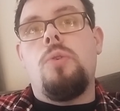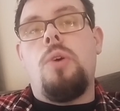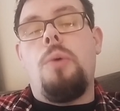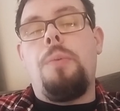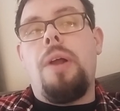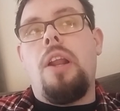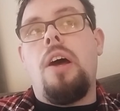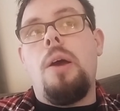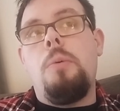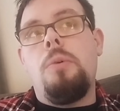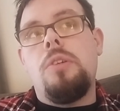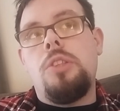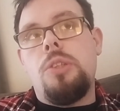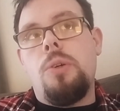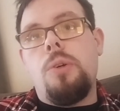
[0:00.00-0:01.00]
Oh well, I
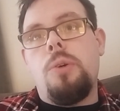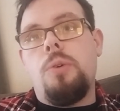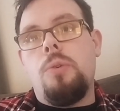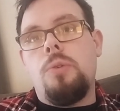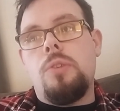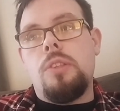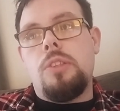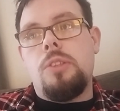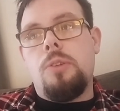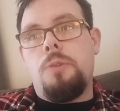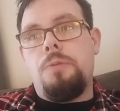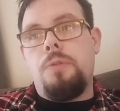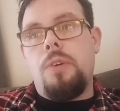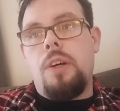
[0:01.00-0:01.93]
will show you the stuff.